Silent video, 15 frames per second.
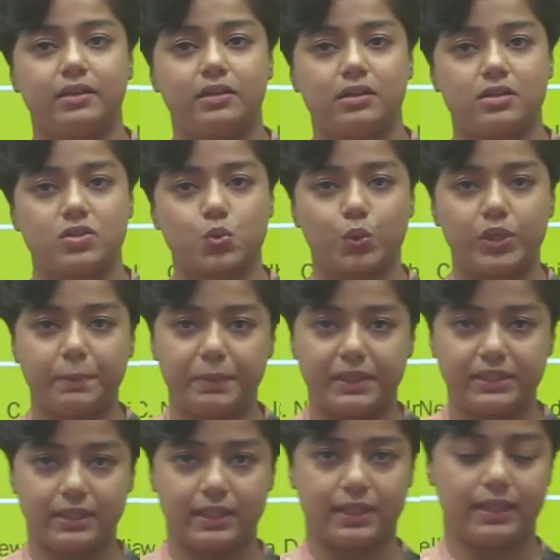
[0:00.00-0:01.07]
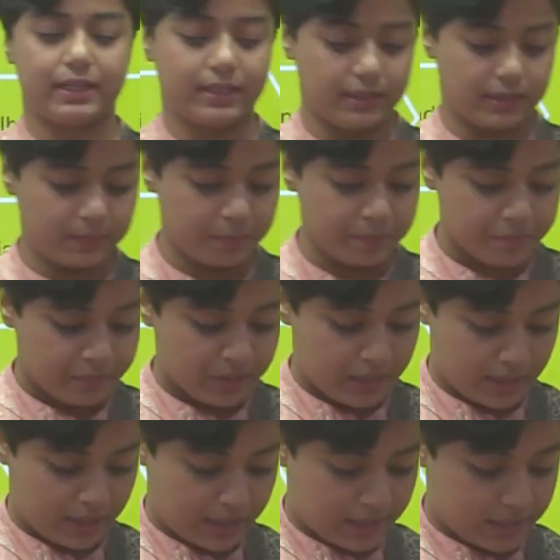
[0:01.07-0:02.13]
Sonipat, Haryana,
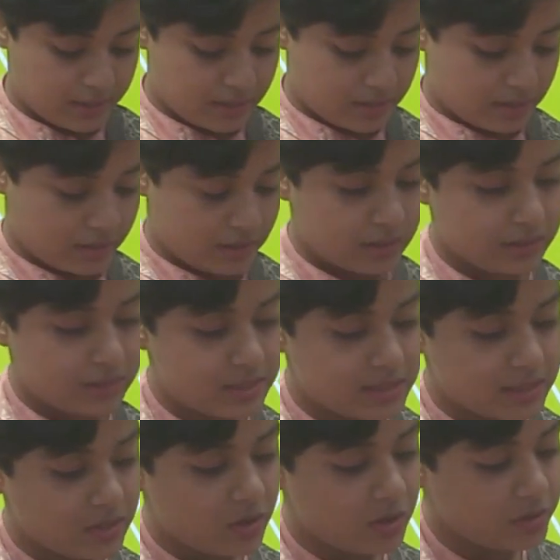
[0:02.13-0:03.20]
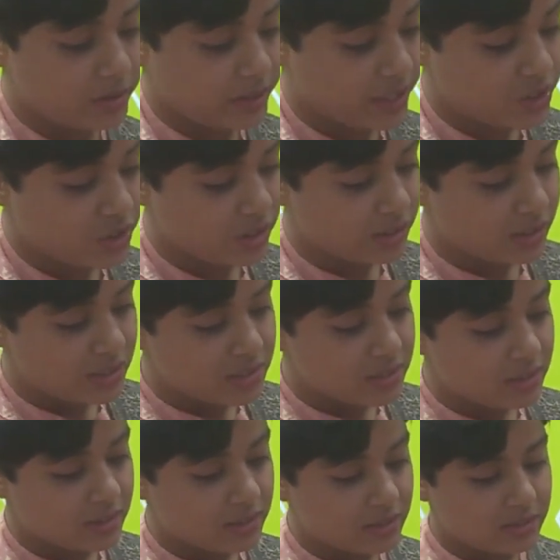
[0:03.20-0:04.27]
and this inauguration, this
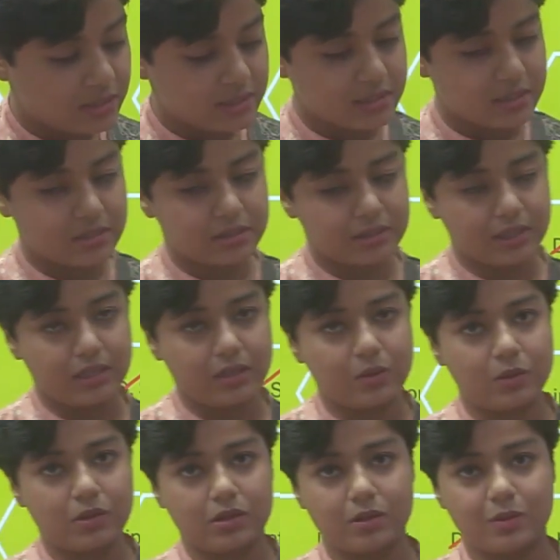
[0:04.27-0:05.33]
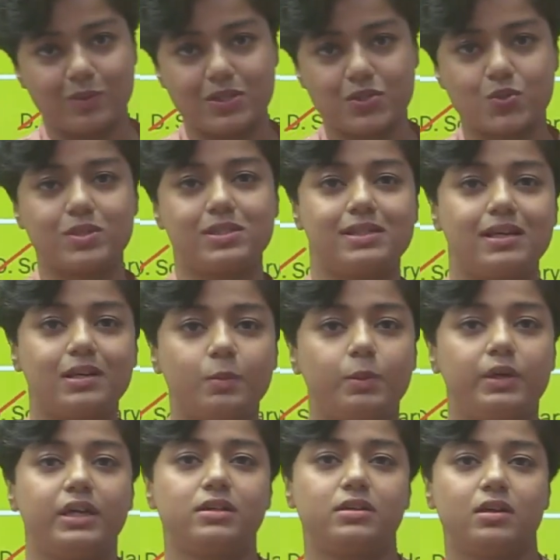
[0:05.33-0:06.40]
thing was to
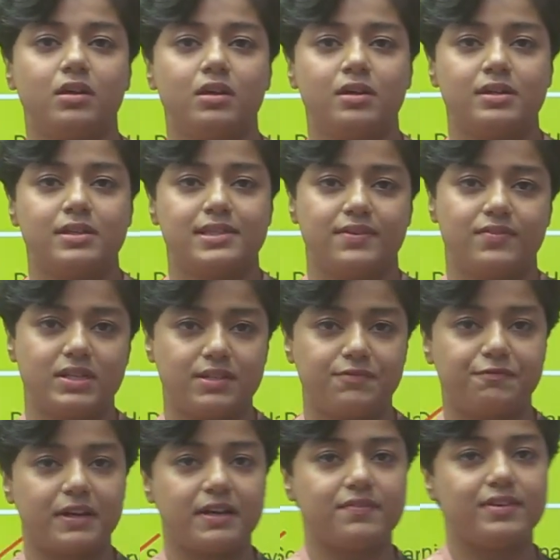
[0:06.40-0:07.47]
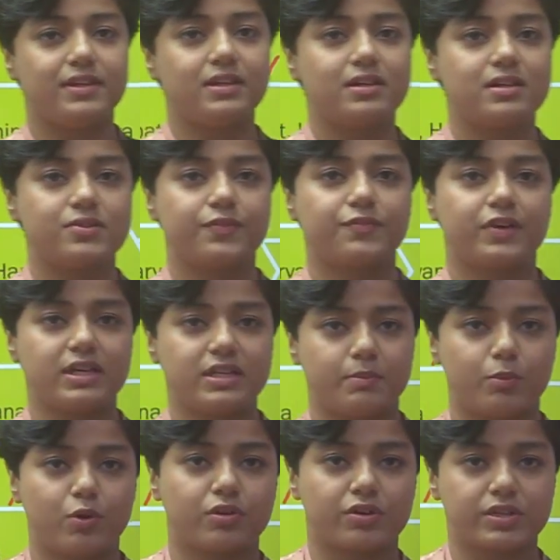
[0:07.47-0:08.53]
celebrate 75 years of our
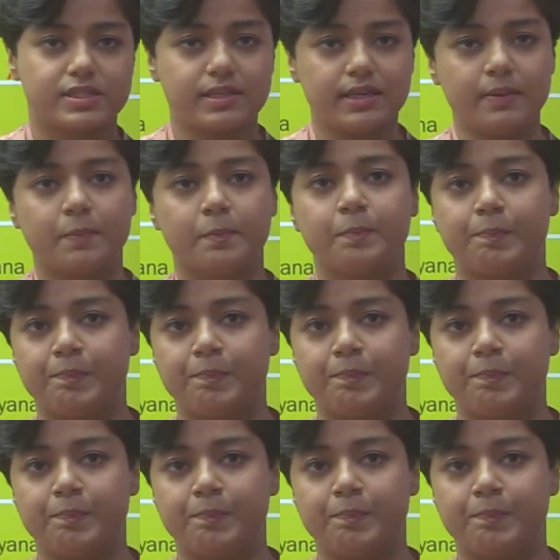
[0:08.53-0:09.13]
democracy.